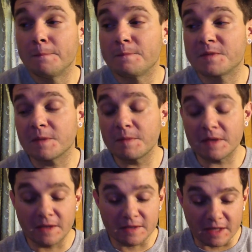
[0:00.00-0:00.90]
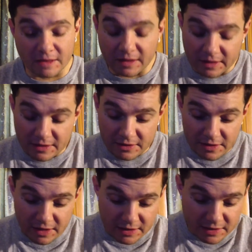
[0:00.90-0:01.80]
something else I think this
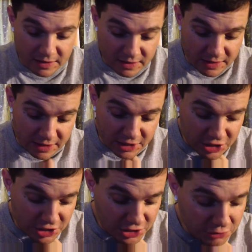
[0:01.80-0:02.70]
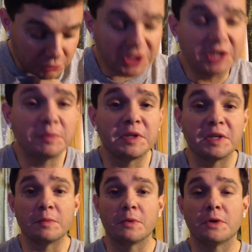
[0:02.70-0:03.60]
is extremely
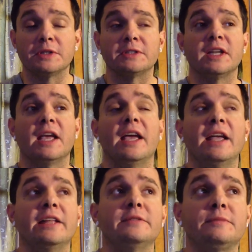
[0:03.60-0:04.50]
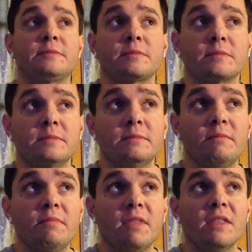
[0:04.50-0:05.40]
important, and
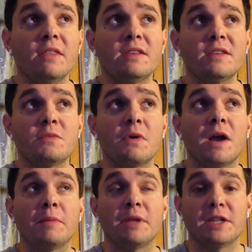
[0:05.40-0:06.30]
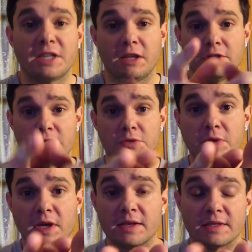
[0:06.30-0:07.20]
this is where I'm going to challenge you
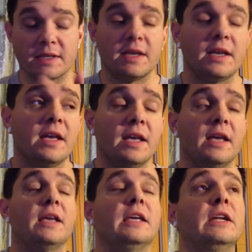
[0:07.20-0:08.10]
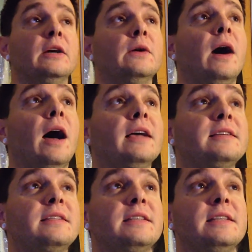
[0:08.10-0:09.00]
guys. You know, I
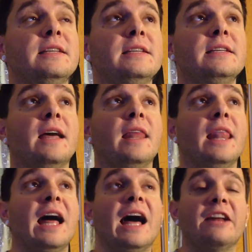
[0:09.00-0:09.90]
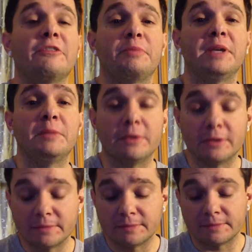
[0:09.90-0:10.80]
see a lot of people
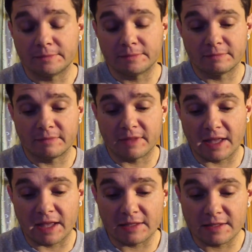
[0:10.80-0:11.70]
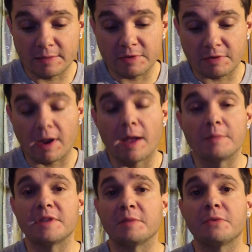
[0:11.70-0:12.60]
that subscribe
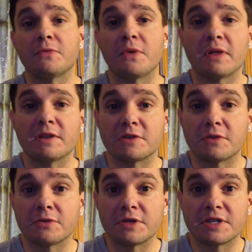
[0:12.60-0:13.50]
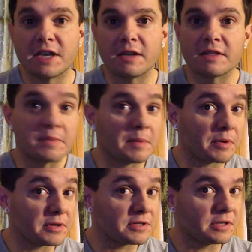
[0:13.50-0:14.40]
to the Proof Weight Loss Surgery channel, to my
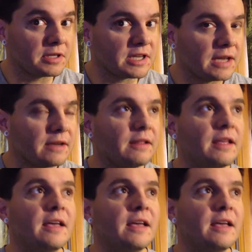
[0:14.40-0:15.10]
personal channel,